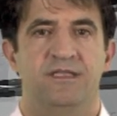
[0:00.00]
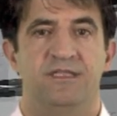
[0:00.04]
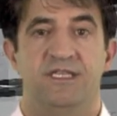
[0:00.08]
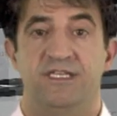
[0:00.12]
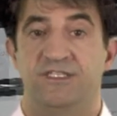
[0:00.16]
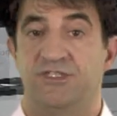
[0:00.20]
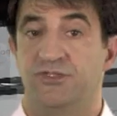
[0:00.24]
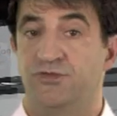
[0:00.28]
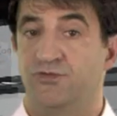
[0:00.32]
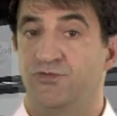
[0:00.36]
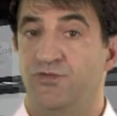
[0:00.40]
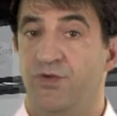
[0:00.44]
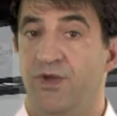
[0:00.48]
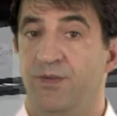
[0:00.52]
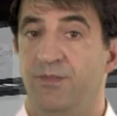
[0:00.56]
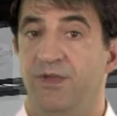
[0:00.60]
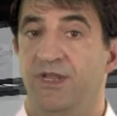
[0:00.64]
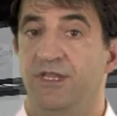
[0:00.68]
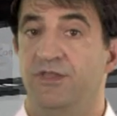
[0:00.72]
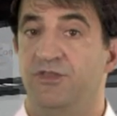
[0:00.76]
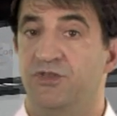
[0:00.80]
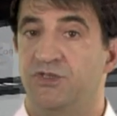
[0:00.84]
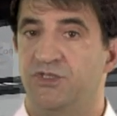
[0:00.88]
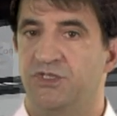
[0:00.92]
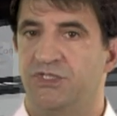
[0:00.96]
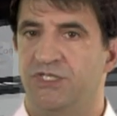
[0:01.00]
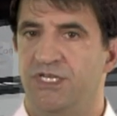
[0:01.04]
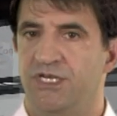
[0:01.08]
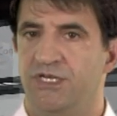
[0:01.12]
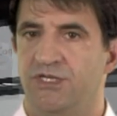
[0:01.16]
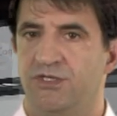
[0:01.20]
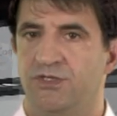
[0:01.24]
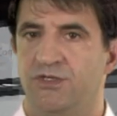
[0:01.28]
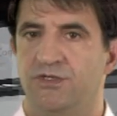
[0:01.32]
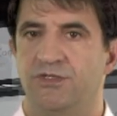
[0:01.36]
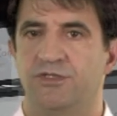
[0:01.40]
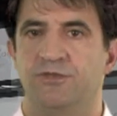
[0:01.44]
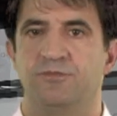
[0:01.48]
thus driving
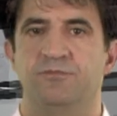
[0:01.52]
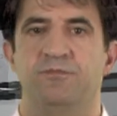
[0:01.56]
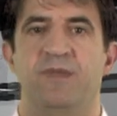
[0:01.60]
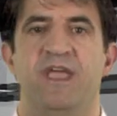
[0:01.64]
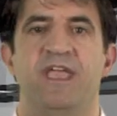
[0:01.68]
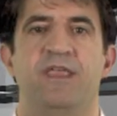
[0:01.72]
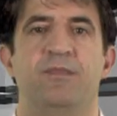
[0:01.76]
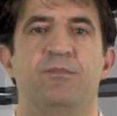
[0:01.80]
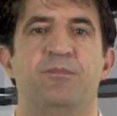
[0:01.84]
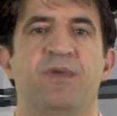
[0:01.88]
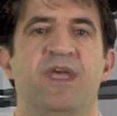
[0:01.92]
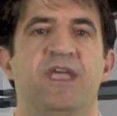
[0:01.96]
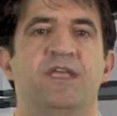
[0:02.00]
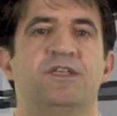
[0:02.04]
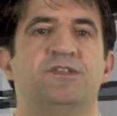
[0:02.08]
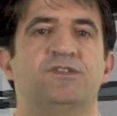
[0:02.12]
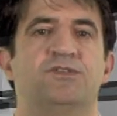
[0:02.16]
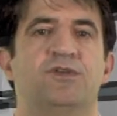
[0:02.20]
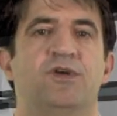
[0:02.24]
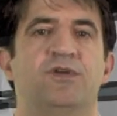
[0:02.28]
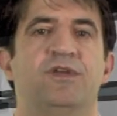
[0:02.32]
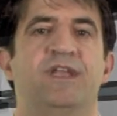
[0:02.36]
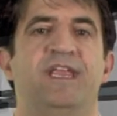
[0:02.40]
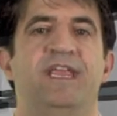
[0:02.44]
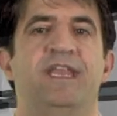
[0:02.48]
decisions made based